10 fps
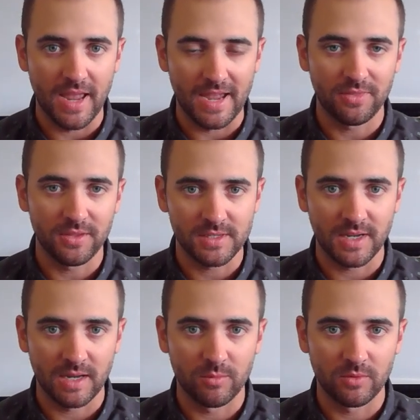at the
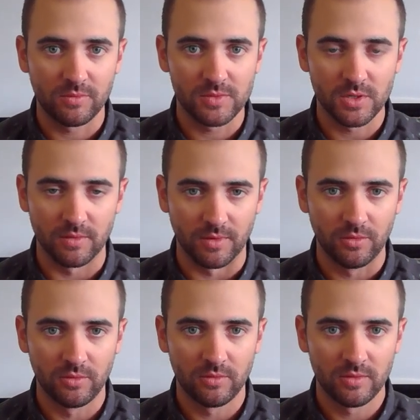time of
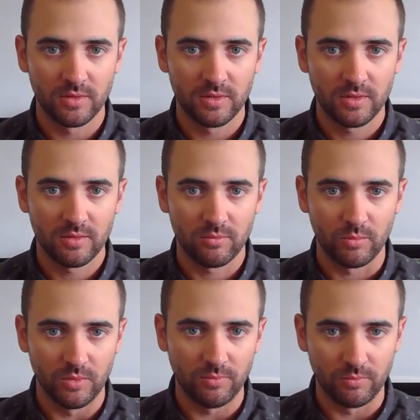service, we